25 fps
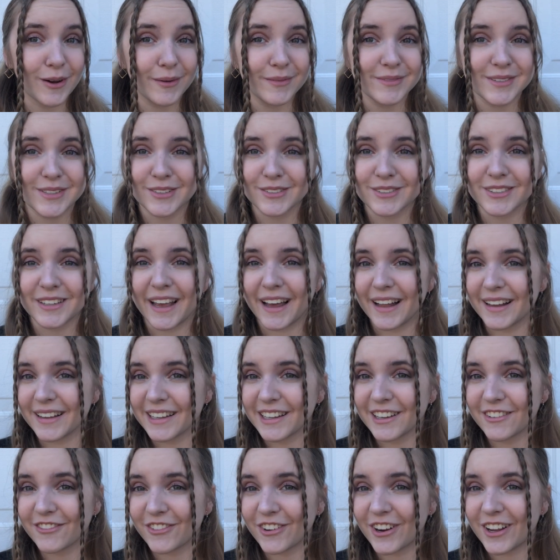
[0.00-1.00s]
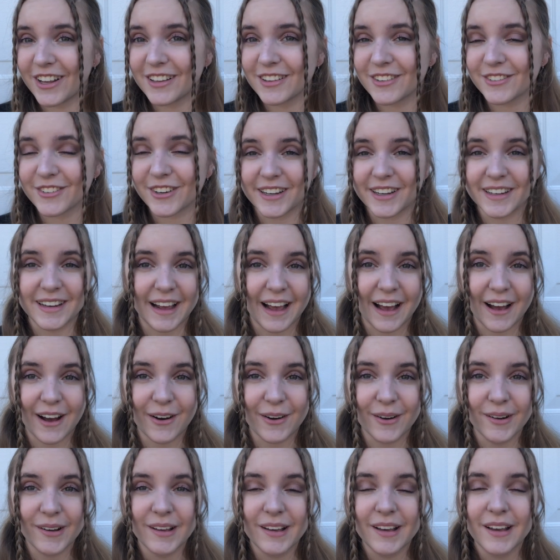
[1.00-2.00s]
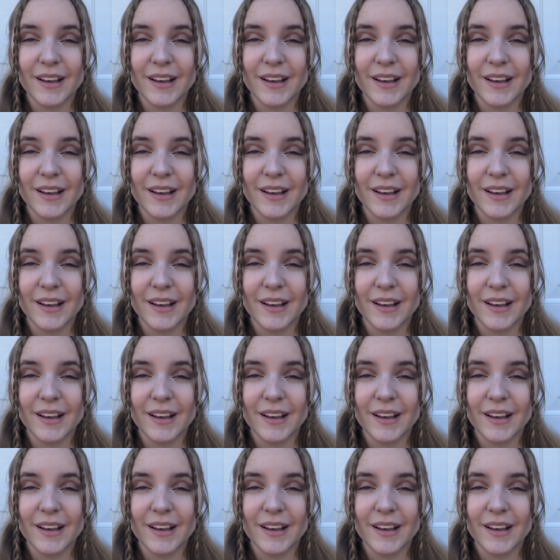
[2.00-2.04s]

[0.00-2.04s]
I'm still telling friends now